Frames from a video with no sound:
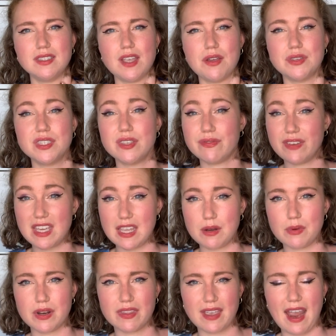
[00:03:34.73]
So Savine,
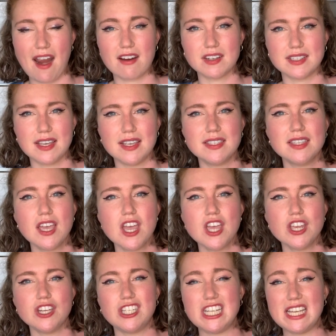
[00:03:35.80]
one of the characters,
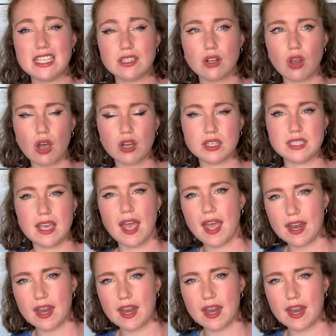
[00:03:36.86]
she is Glockta